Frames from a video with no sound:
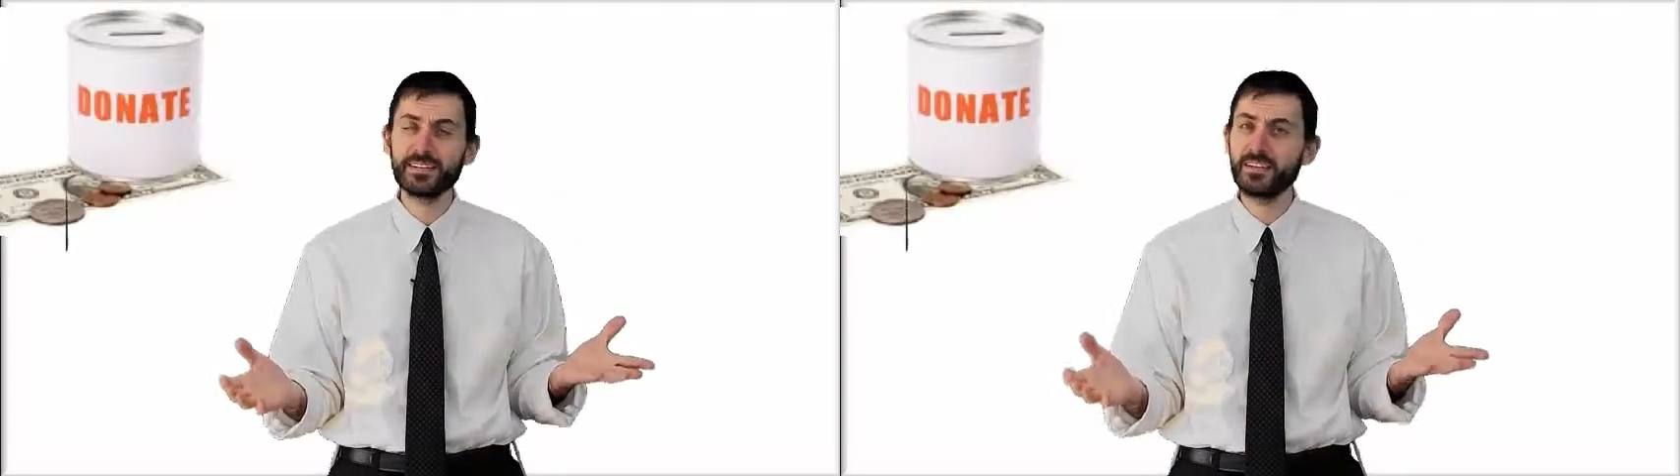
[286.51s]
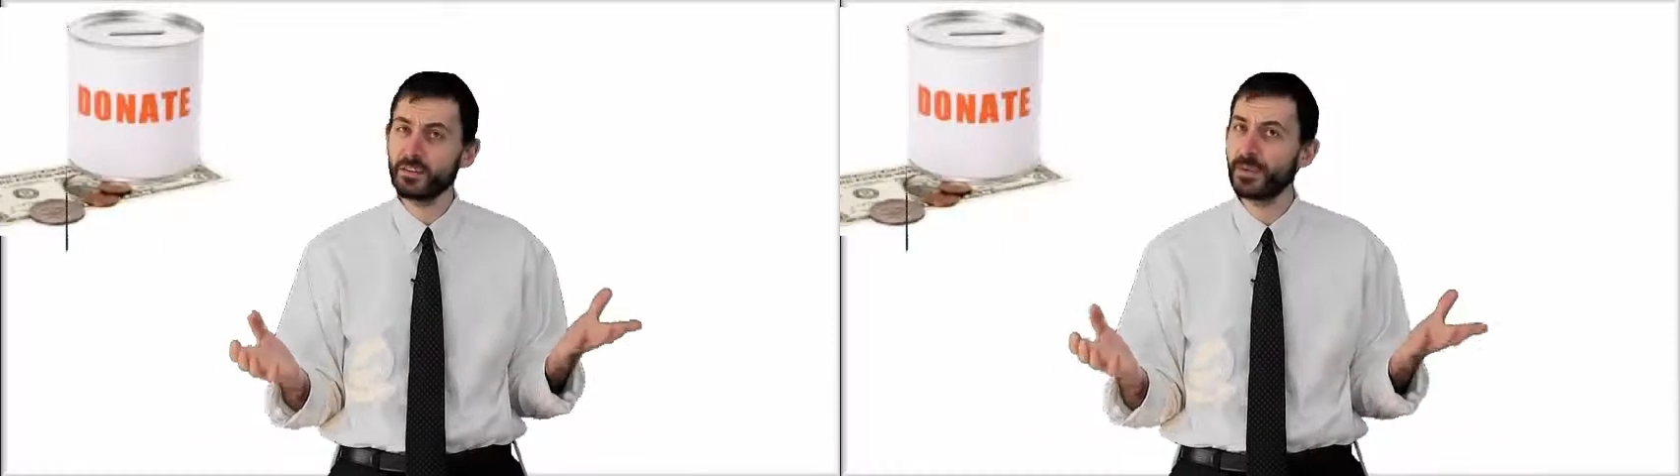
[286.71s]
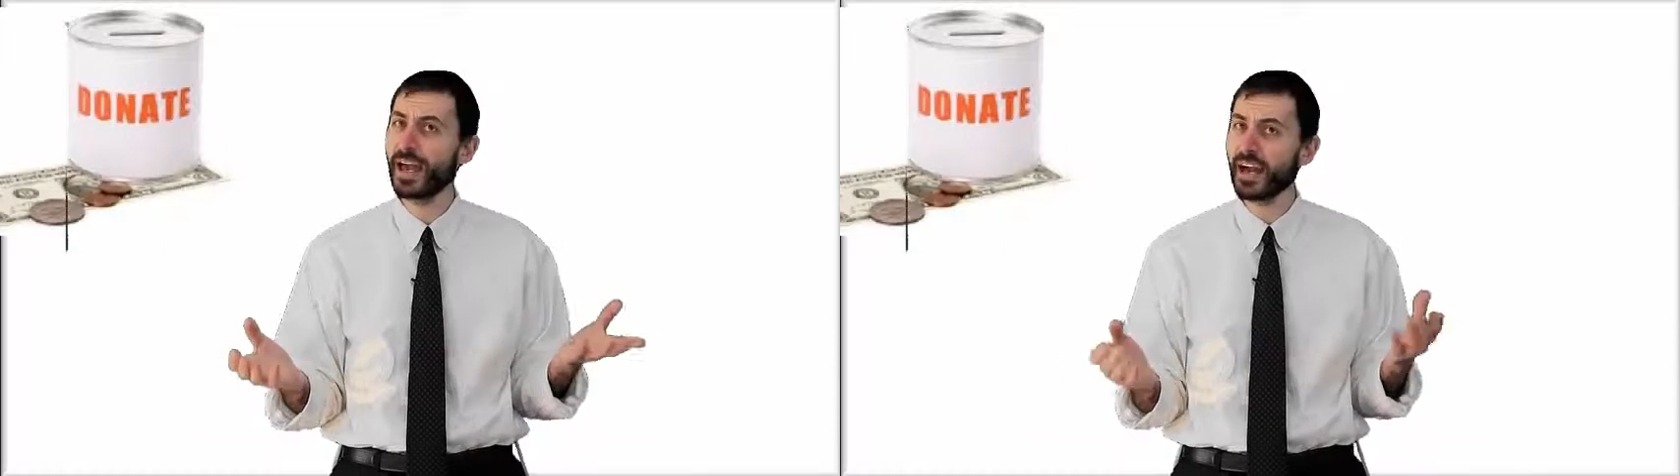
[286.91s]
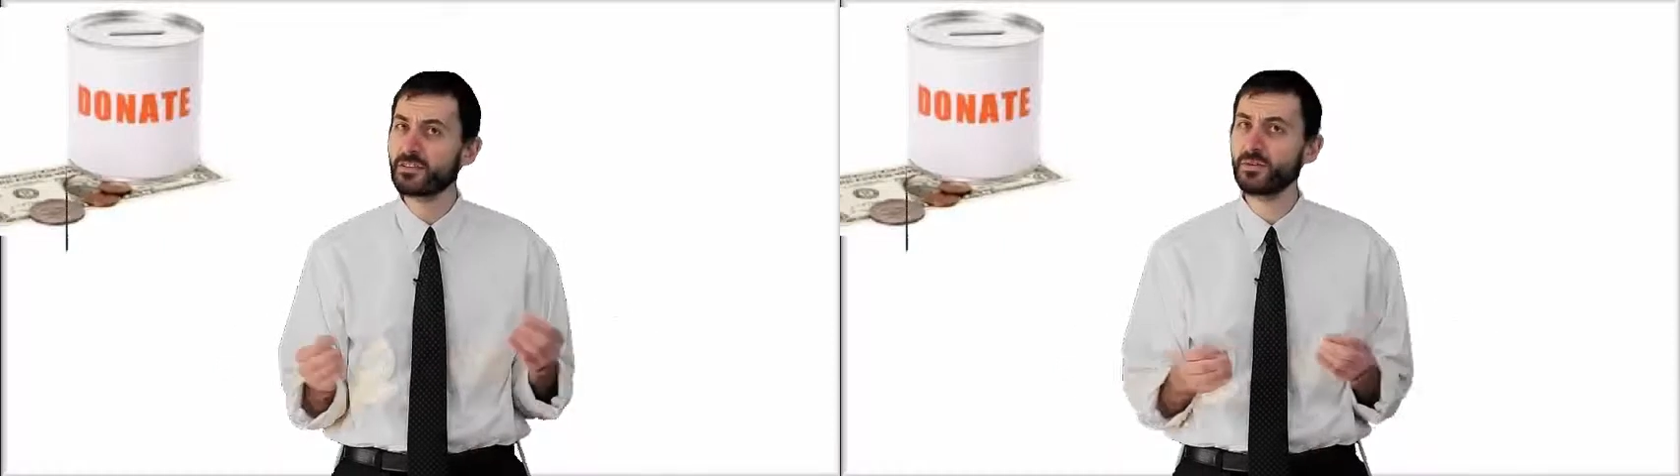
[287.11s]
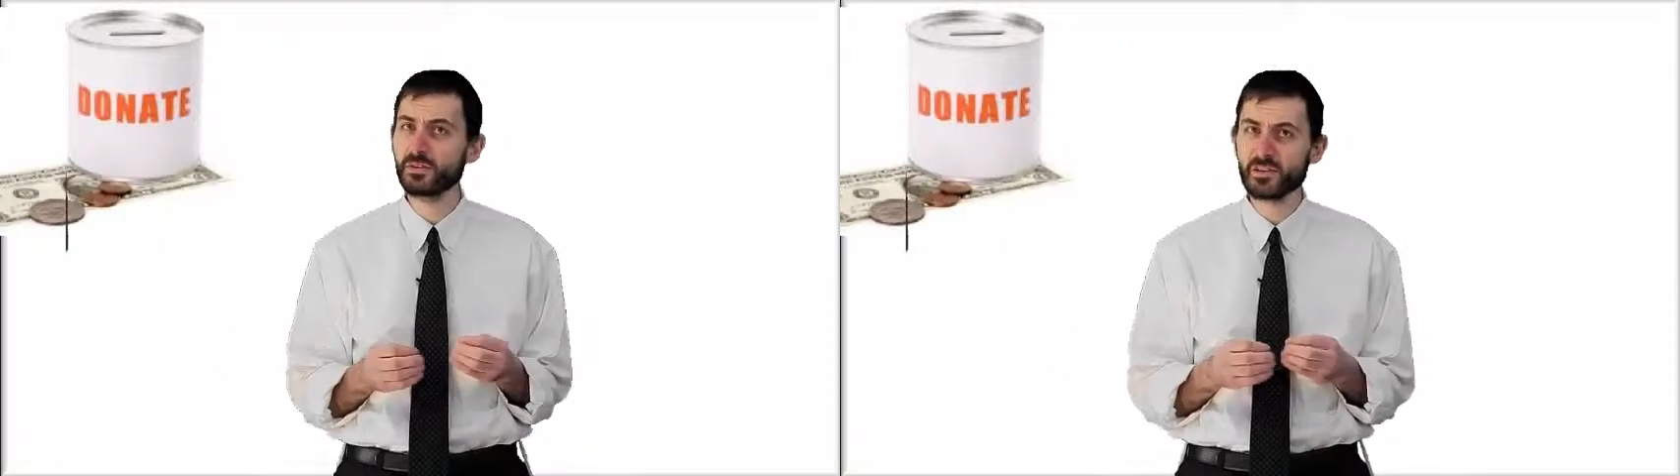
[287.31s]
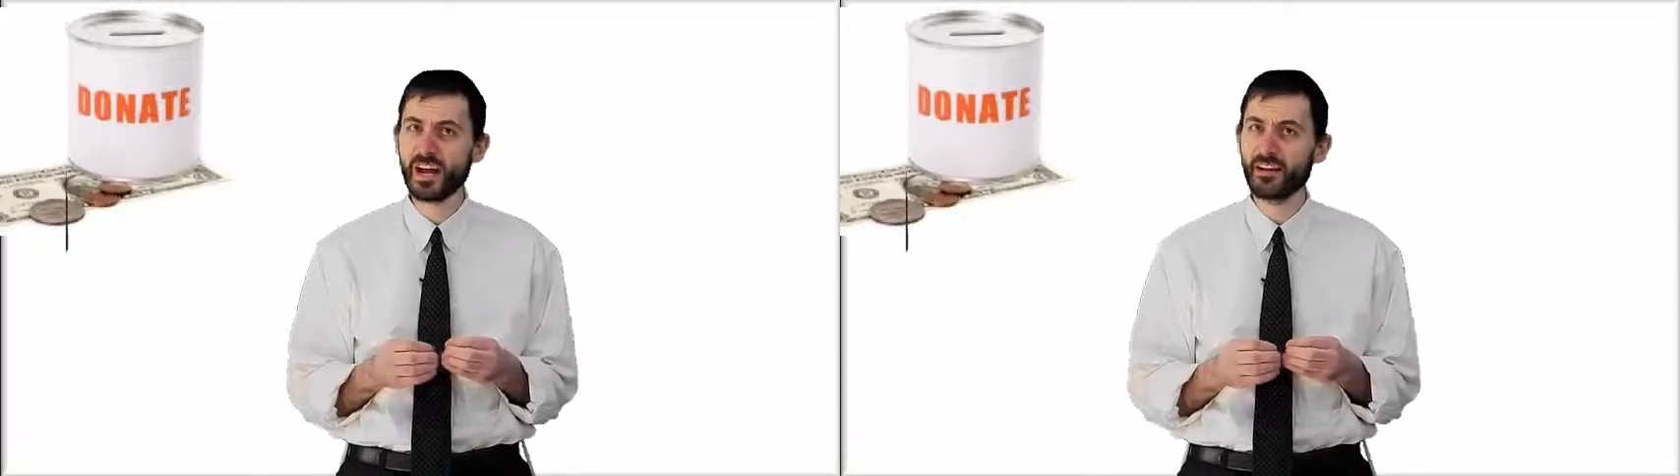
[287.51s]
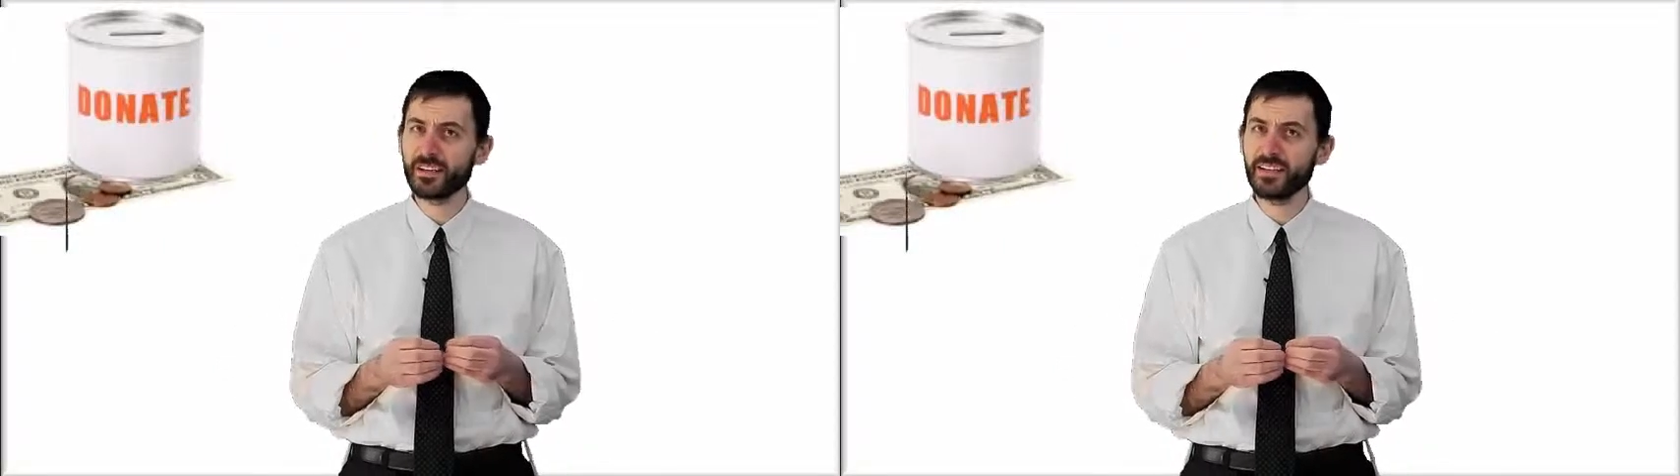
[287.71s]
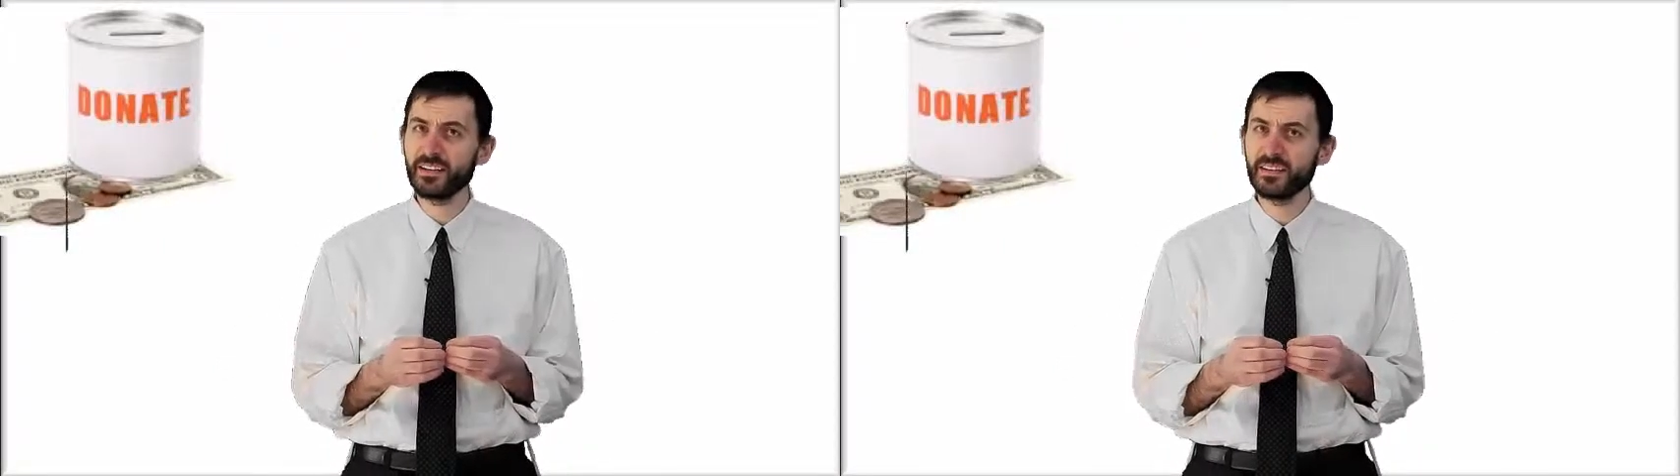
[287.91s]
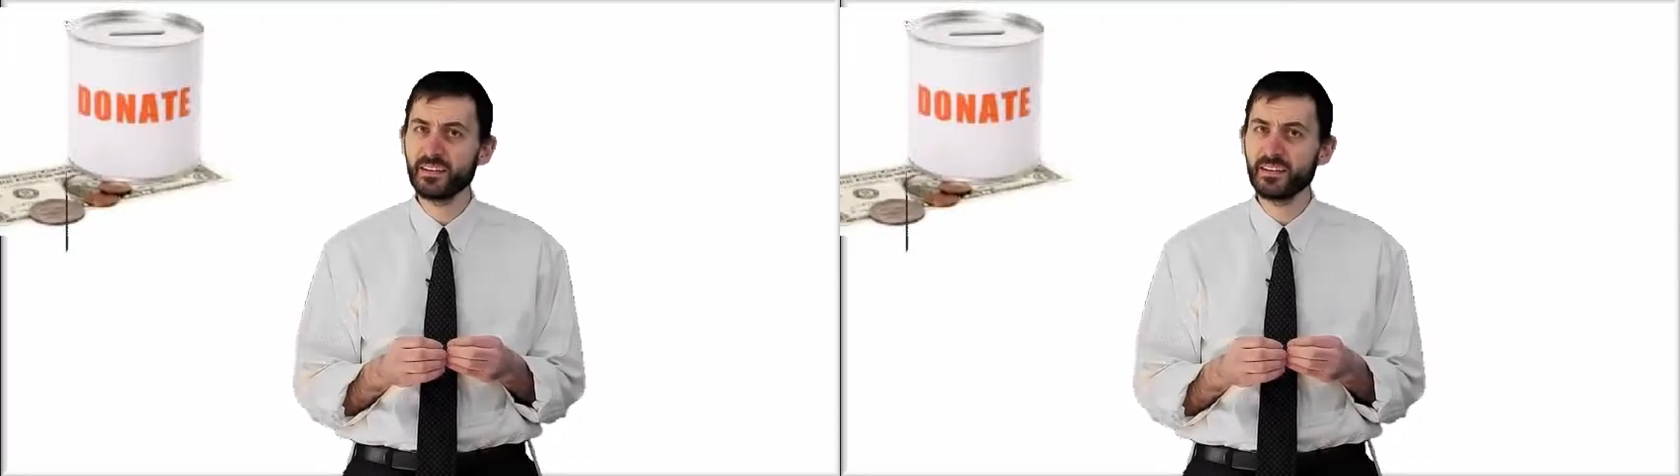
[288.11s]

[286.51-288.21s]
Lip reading: need to be actual charity.